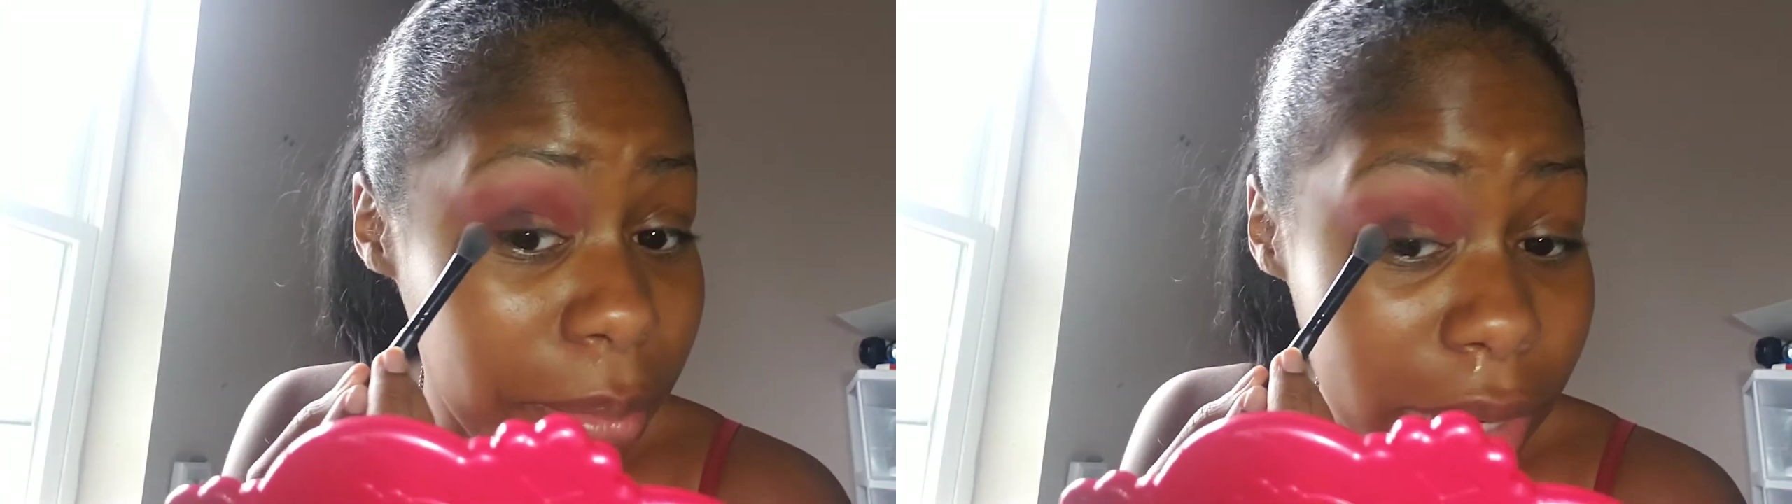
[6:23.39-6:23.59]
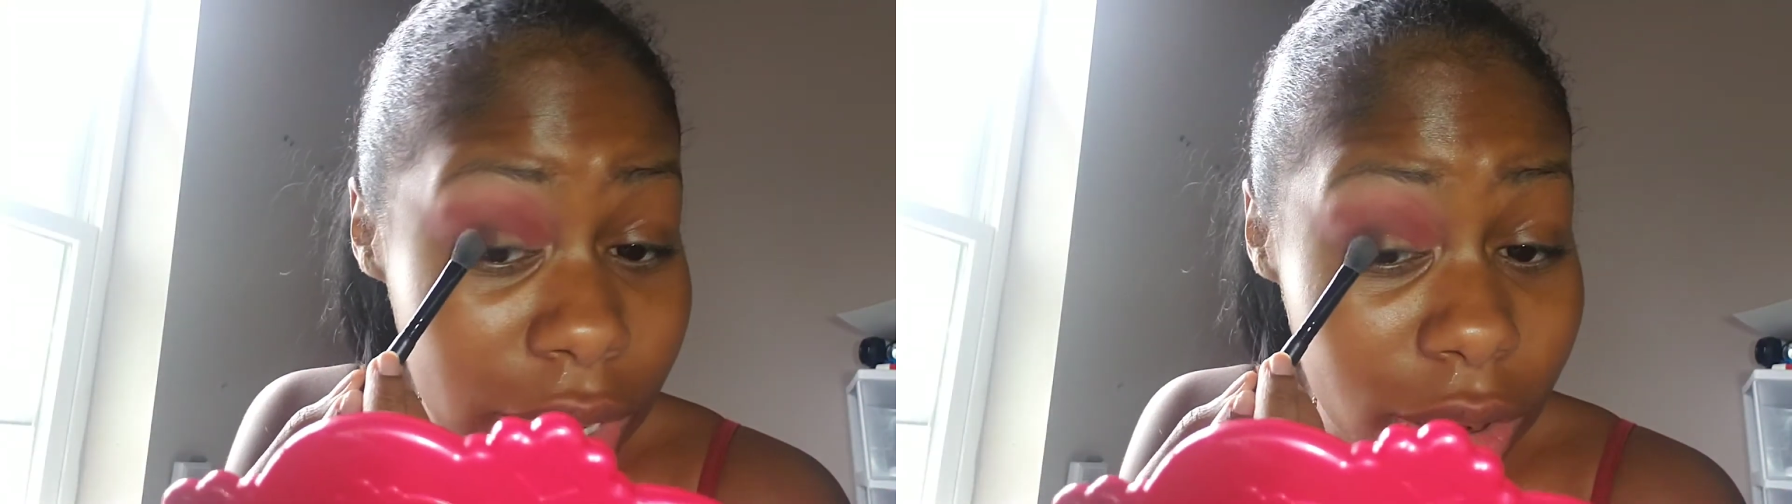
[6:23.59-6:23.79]

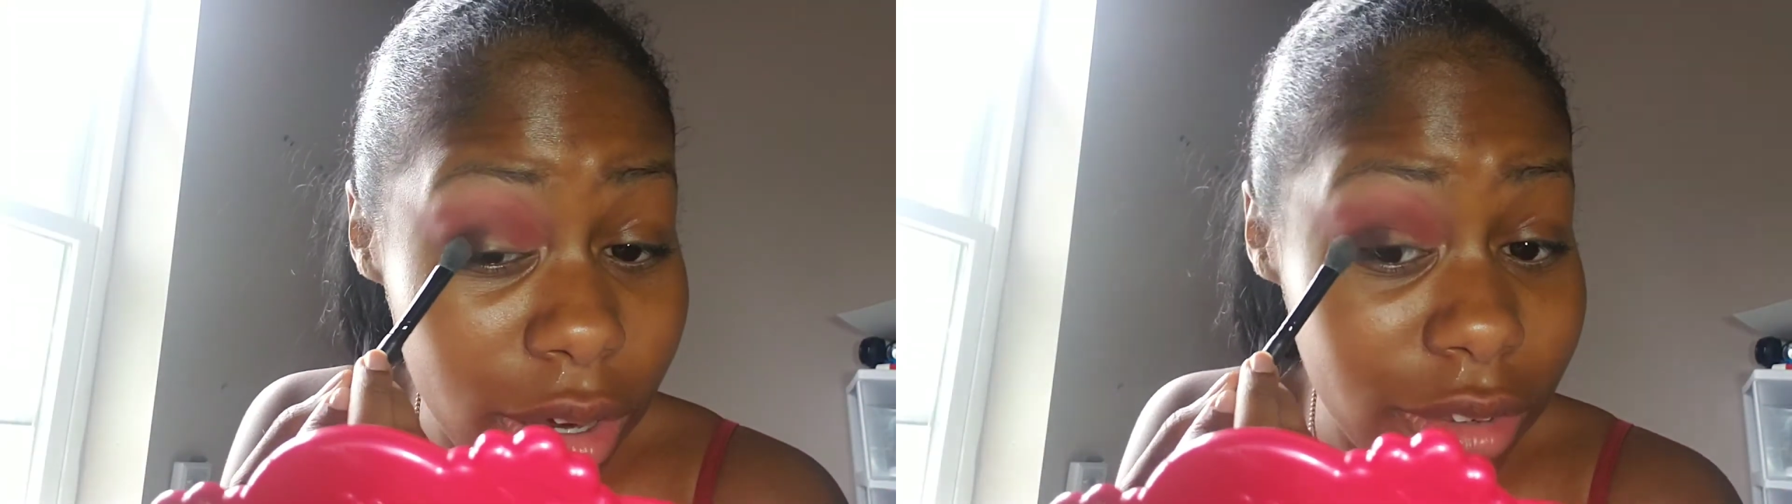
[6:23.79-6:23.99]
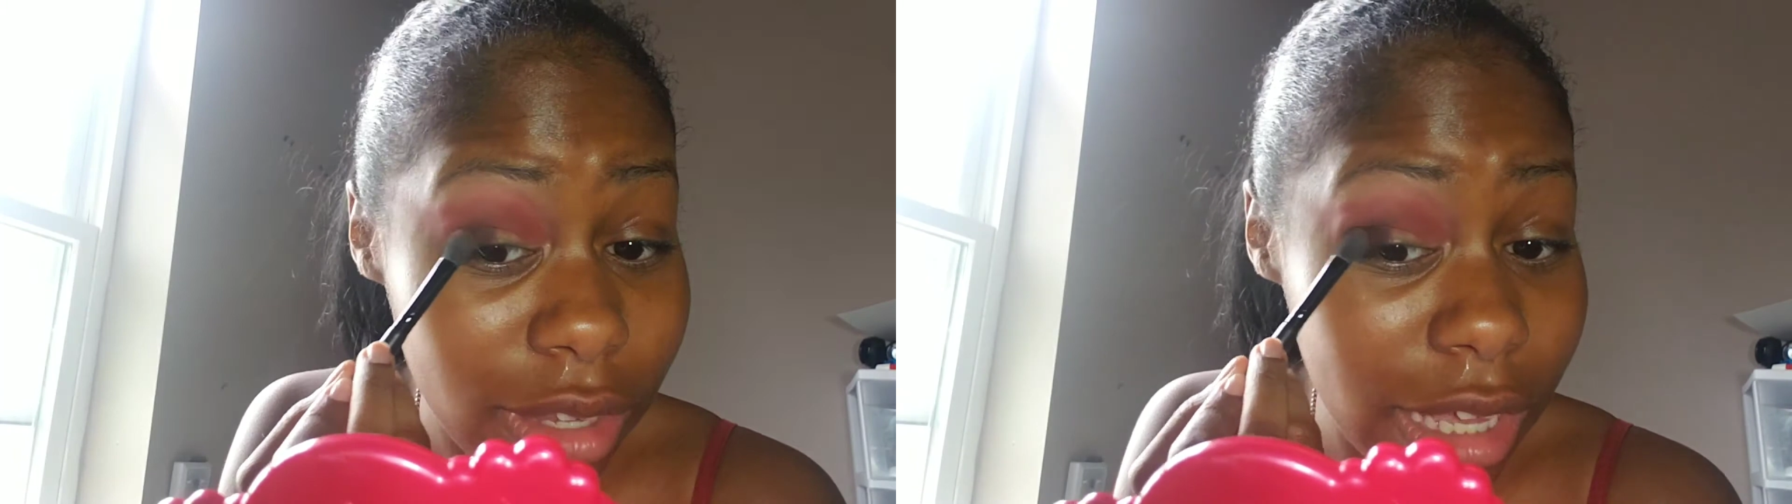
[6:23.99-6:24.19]
But it
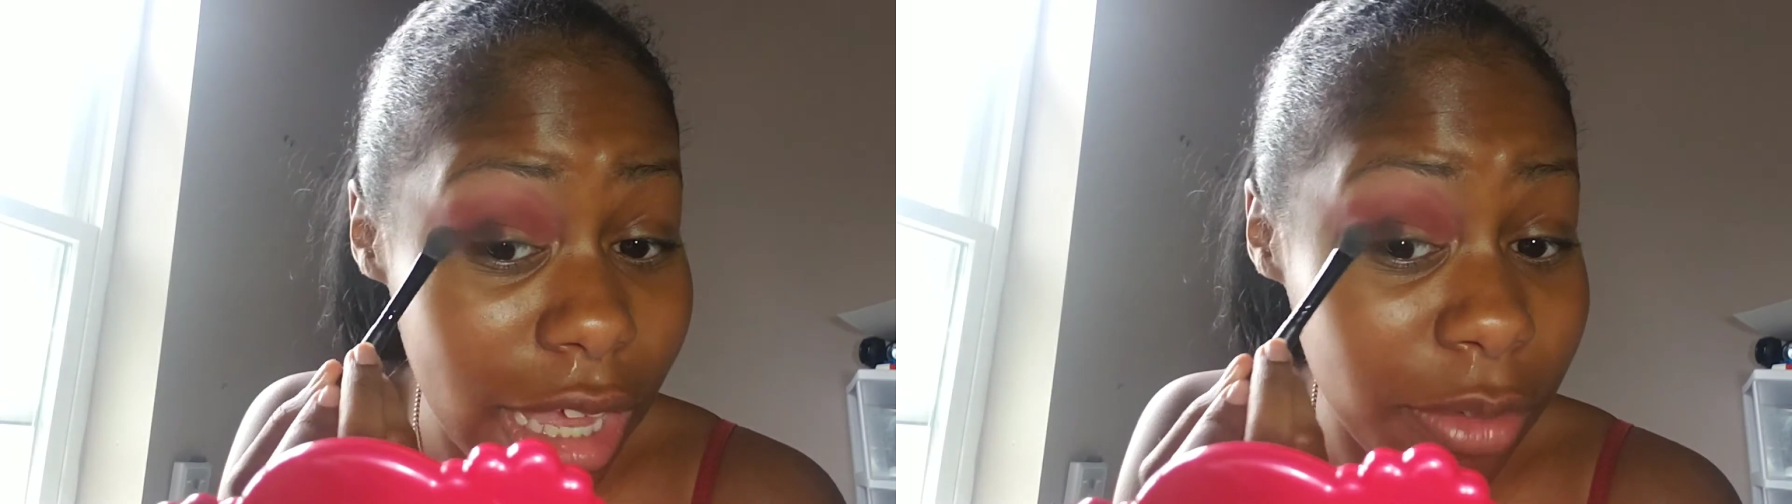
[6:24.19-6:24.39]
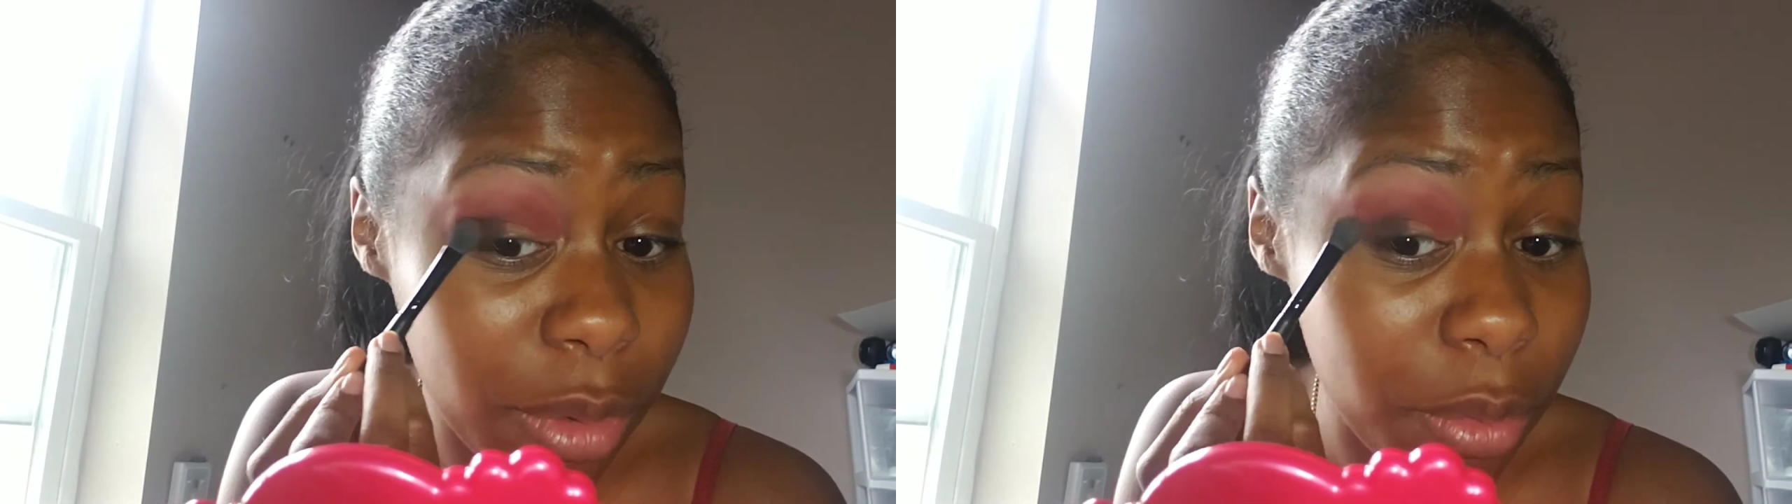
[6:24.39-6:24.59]
honestly
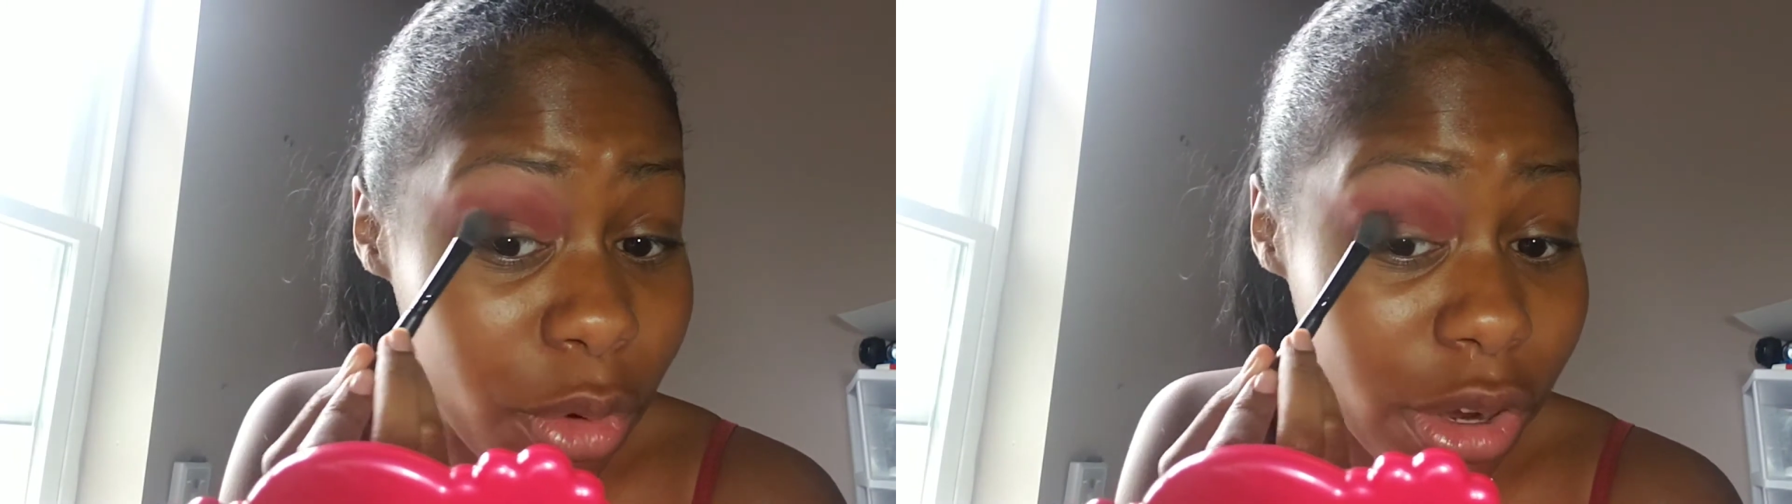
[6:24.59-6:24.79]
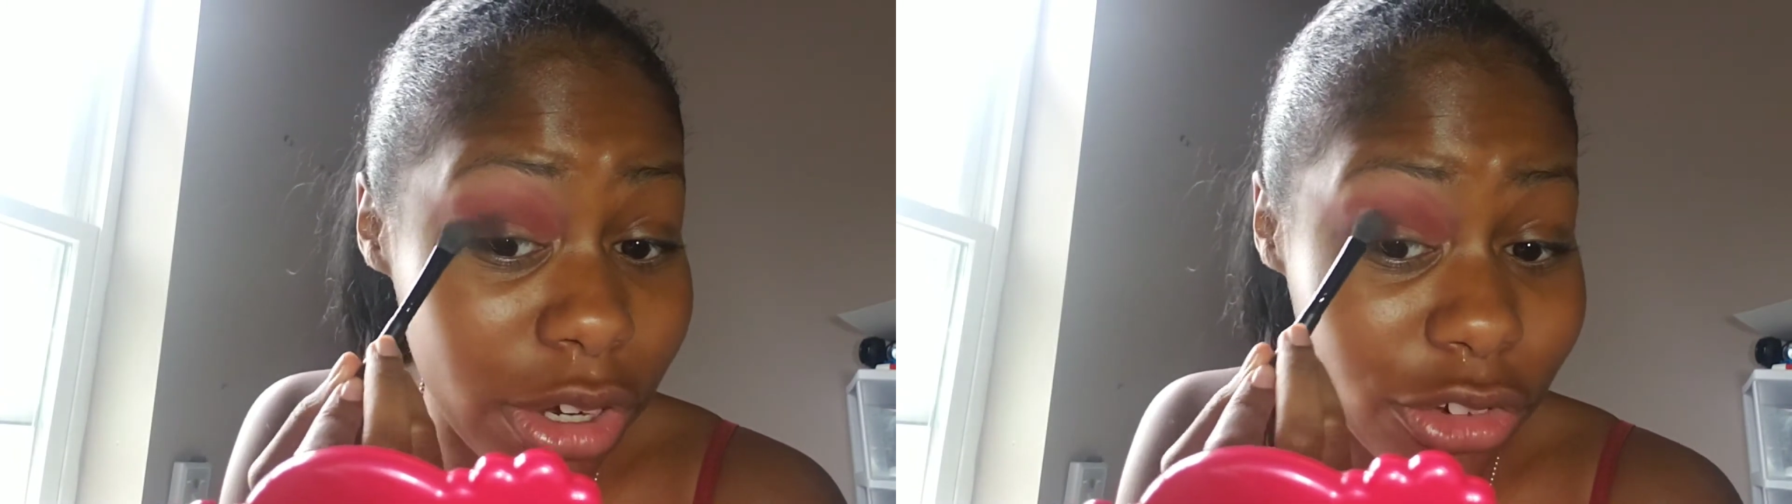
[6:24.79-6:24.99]
gave me
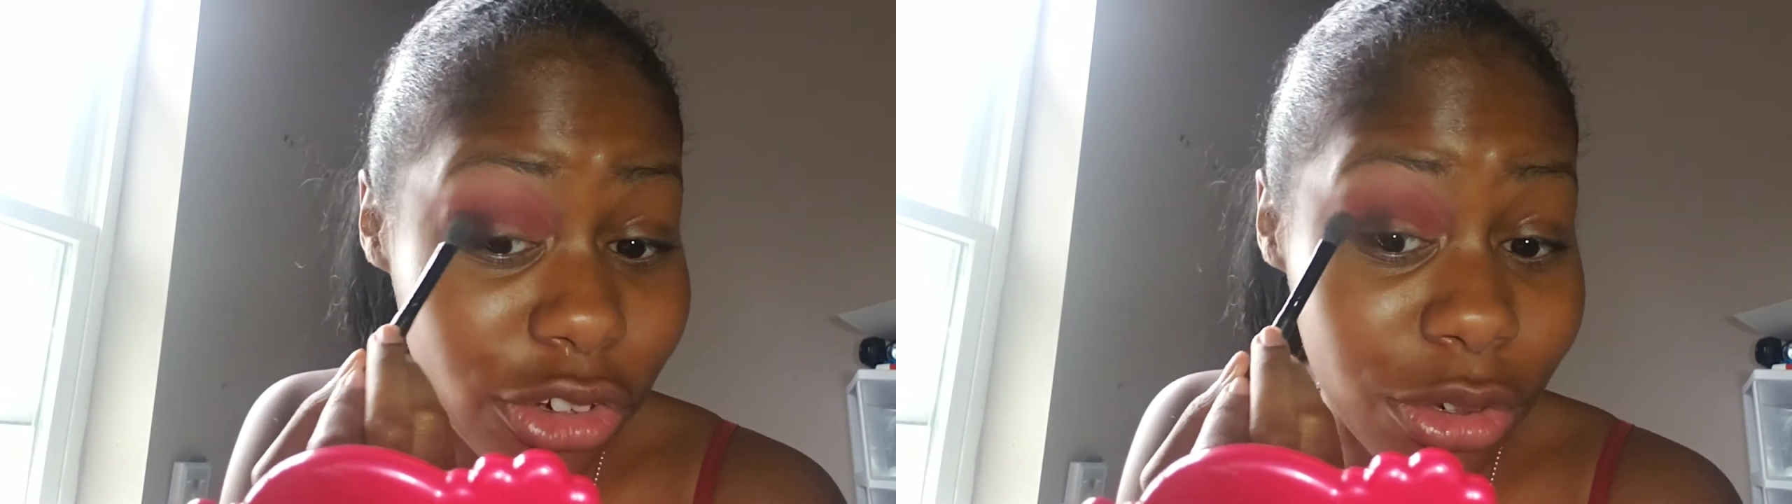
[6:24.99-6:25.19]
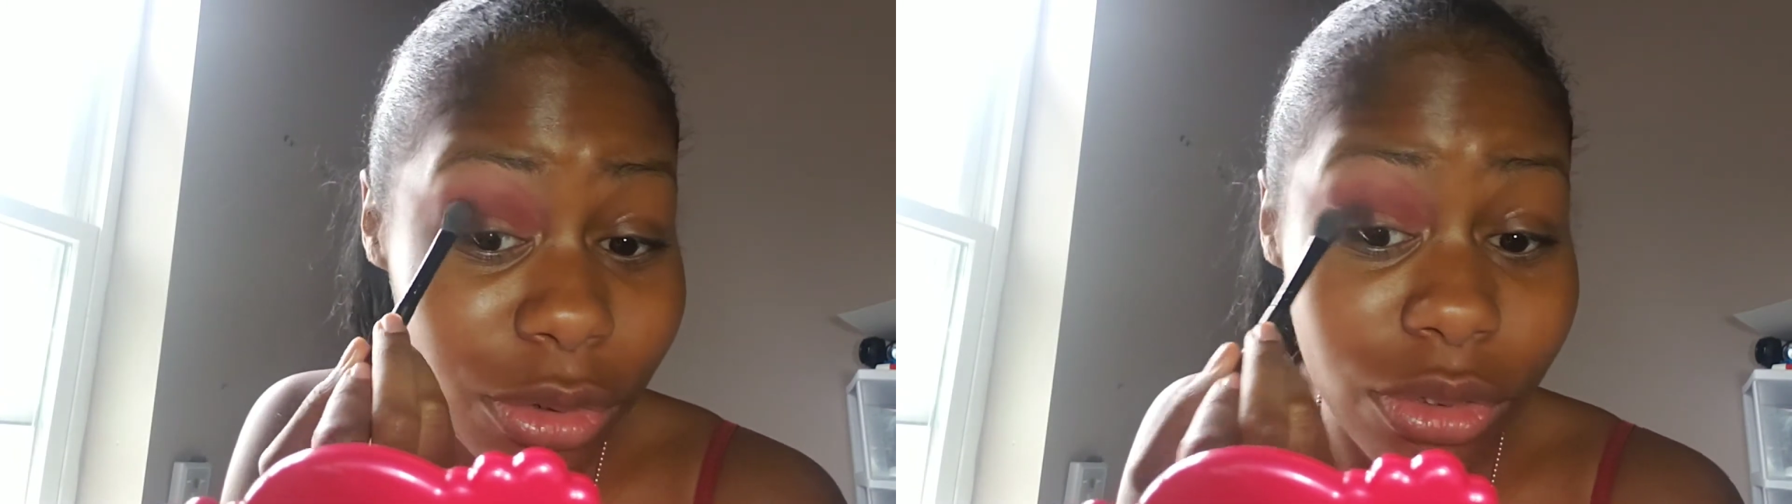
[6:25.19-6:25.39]
more
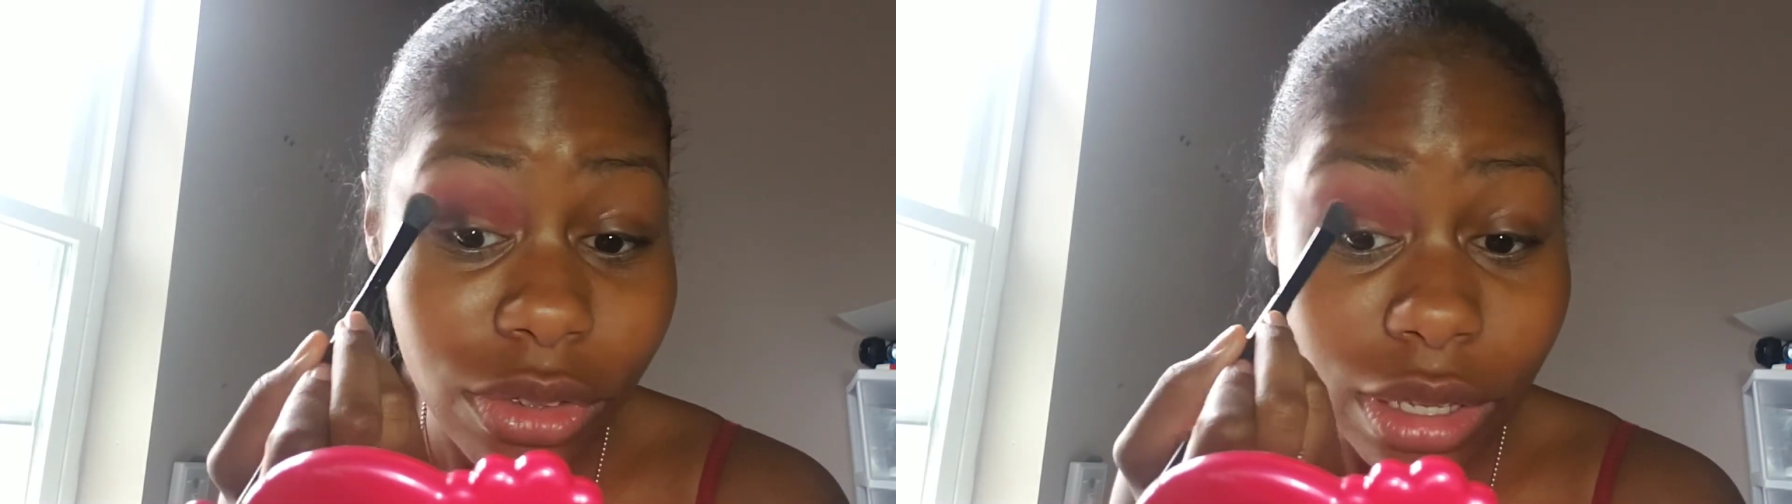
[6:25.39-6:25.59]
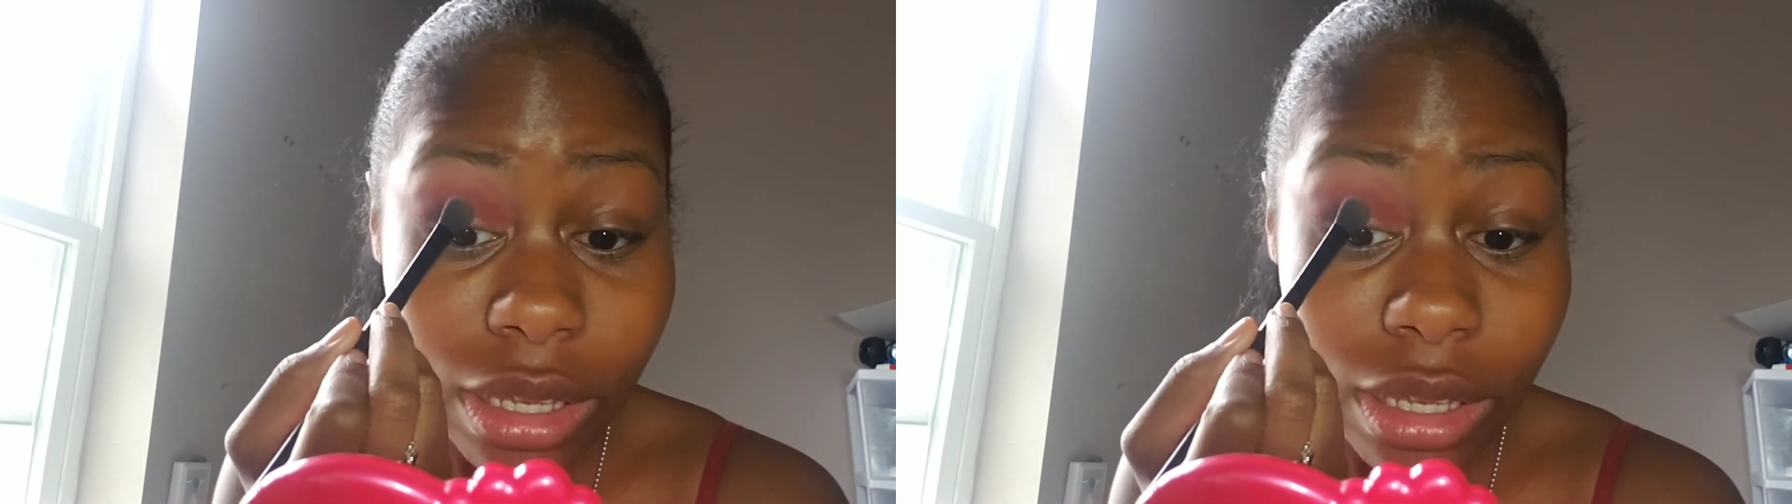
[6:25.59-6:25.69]
issues.